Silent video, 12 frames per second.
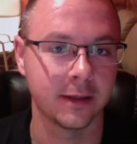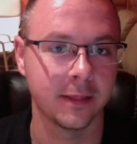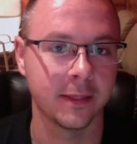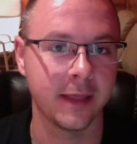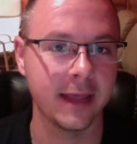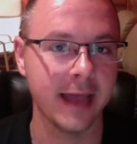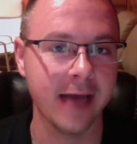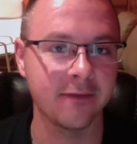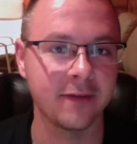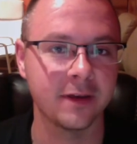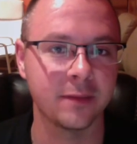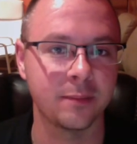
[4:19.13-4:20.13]
They
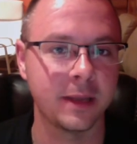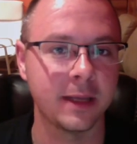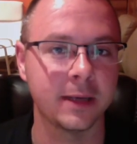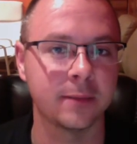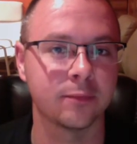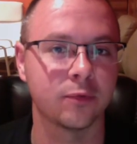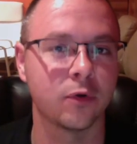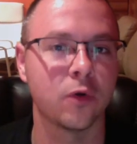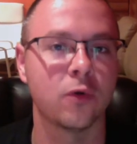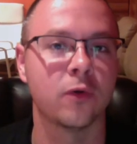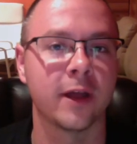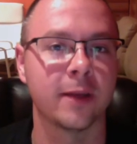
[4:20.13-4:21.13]
haven't been
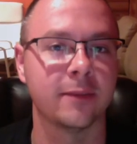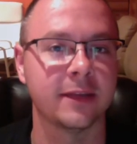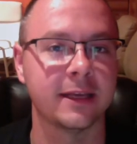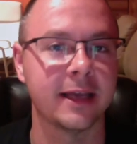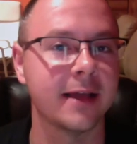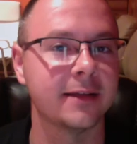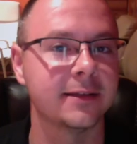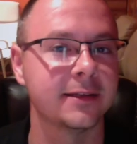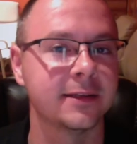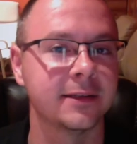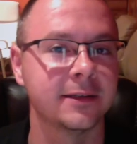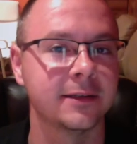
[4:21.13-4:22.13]
programmed yet
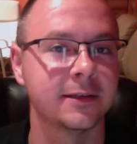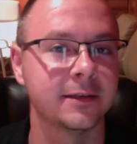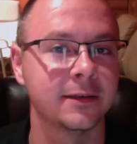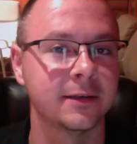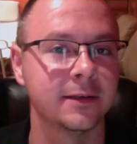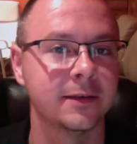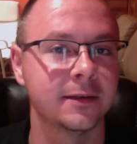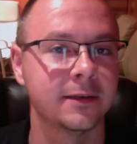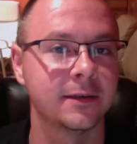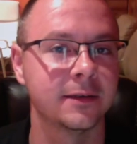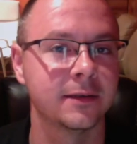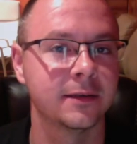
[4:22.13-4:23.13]

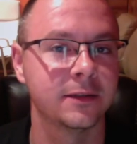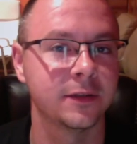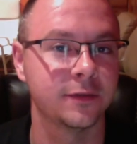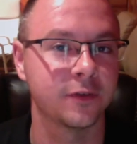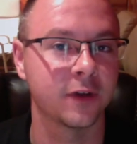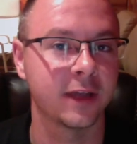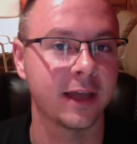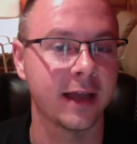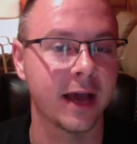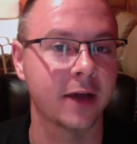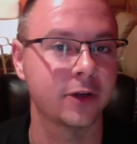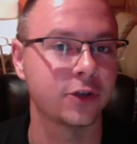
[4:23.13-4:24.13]
to forget
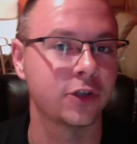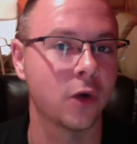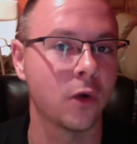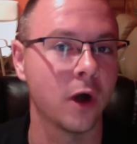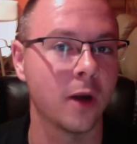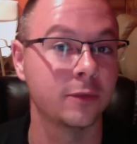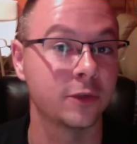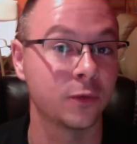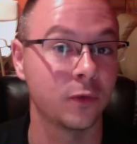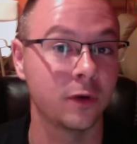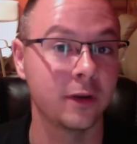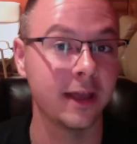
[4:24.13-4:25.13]
how to show up. So
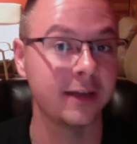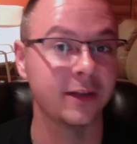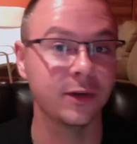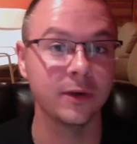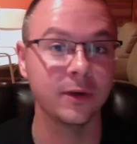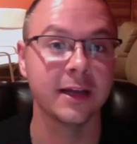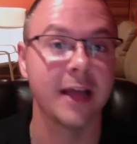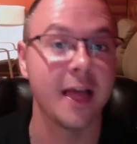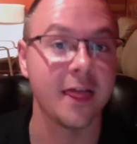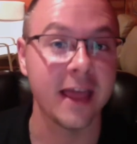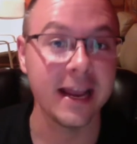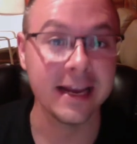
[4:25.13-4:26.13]
what do?
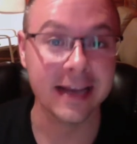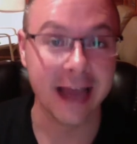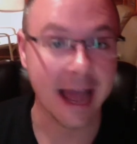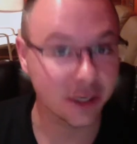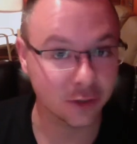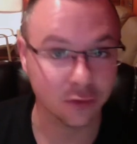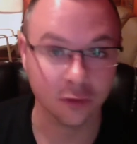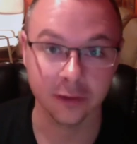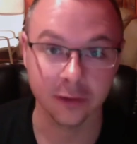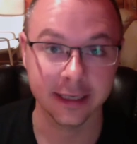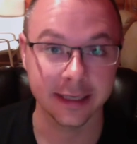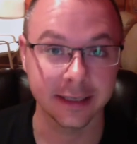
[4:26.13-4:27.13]
They
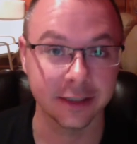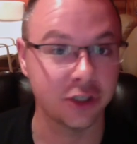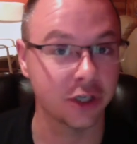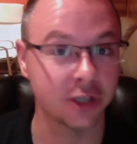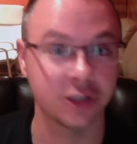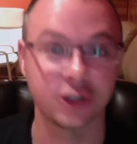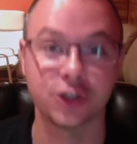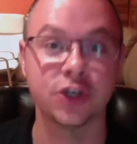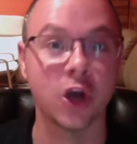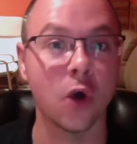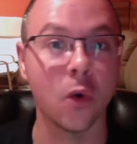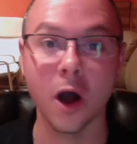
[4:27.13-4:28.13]
naturally just
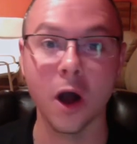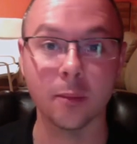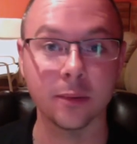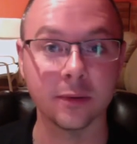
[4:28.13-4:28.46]
show up.